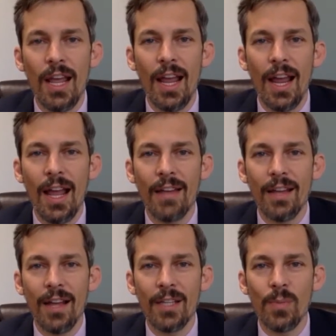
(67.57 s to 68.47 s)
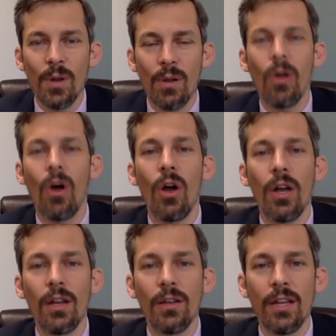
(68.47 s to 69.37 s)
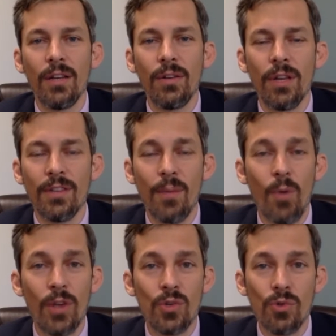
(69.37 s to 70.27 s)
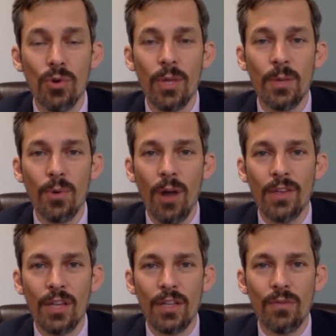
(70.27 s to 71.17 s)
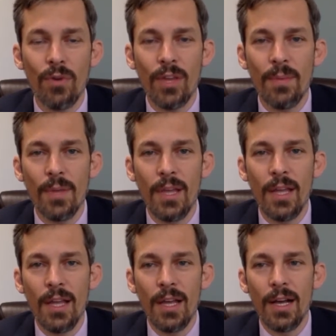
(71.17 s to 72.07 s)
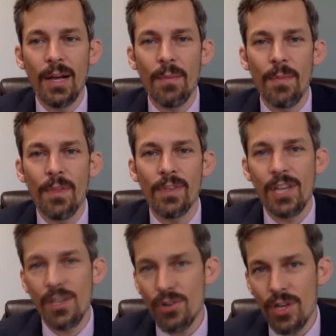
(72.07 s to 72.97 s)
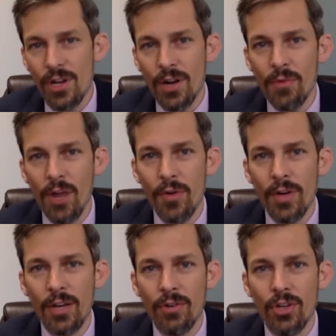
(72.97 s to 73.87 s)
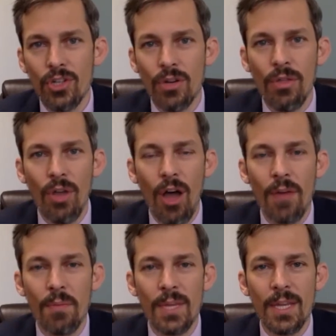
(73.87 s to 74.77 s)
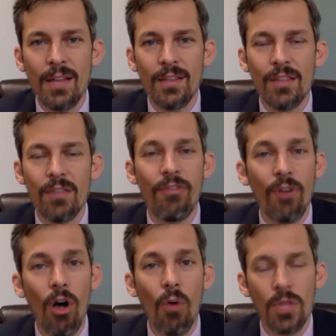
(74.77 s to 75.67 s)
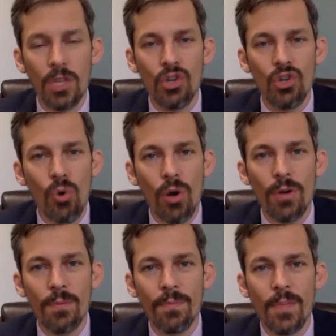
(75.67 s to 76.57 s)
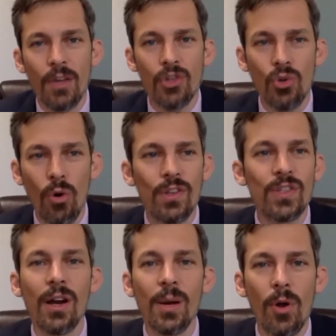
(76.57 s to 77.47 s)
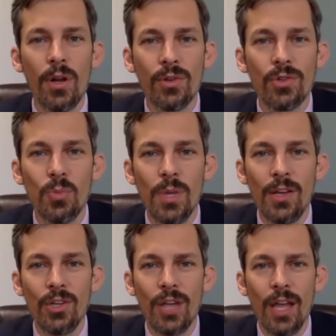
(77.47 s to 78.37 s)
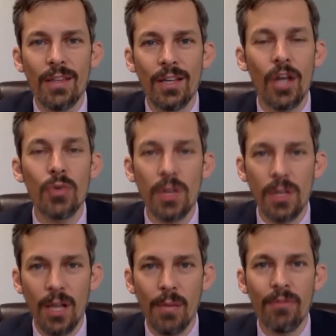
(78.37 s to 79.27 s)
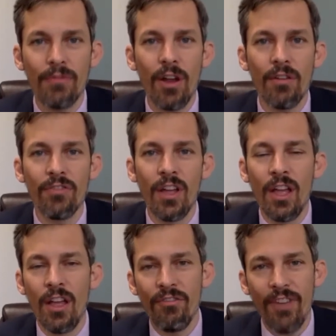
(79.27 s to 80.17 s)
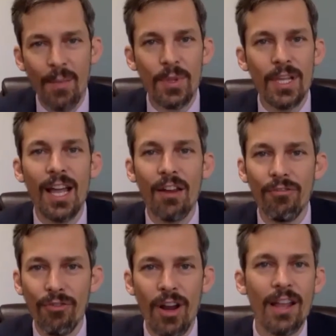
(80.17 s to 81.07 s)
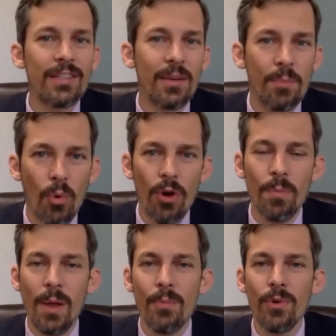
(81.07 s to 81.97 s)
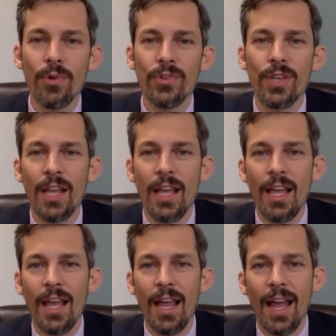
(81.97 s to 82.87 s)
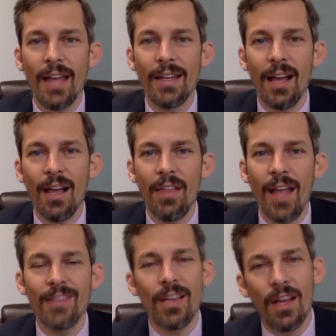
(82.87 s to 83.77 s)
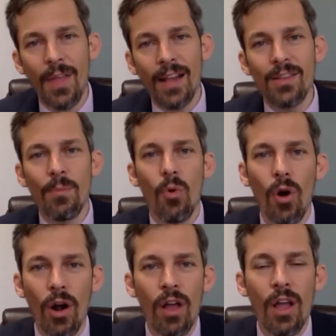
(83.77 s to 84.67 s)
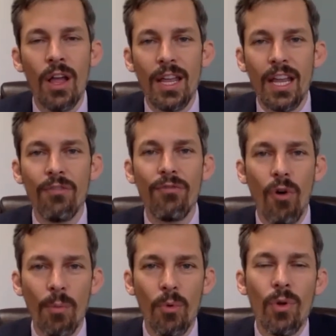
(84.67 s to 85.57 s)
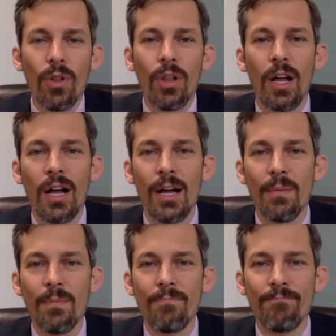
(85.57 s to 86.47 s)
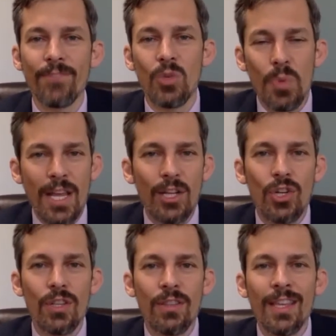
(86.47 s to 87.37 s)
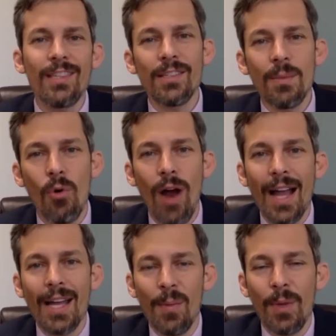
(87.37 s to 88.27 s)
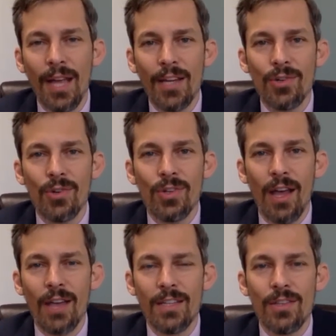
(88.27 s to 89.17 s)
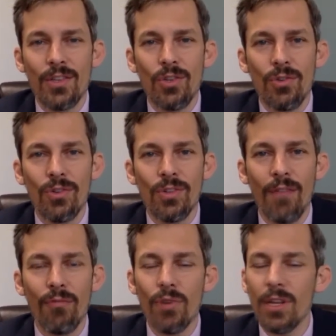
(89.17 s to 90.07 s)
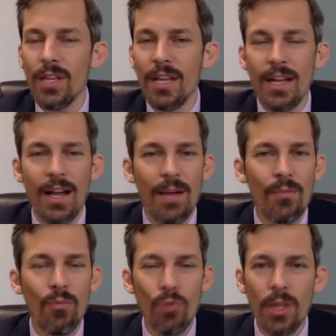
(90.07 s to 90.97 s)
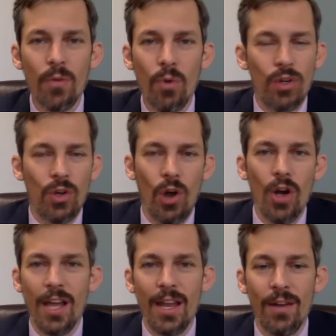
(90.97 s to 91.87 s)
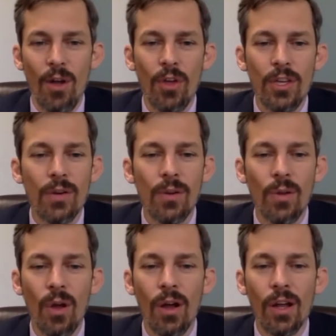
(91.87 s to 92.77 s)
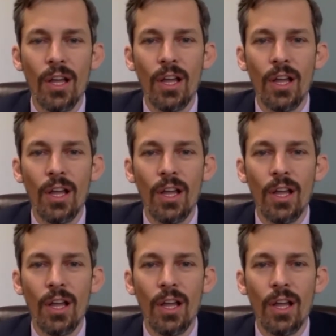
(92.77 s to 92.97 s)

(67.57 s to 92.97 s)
And uh, it's been a long and, and, in some ways, grueling process for them. Um, the senior year in rhetoric and Christian thought begins in the fall with a short, a short ceremonial speech at the country club in front of family and friends and board members. And uh, that's a that's a more informal um, speech. This is a more academic exercise, and the students have really, um, really worked hard at it all year long.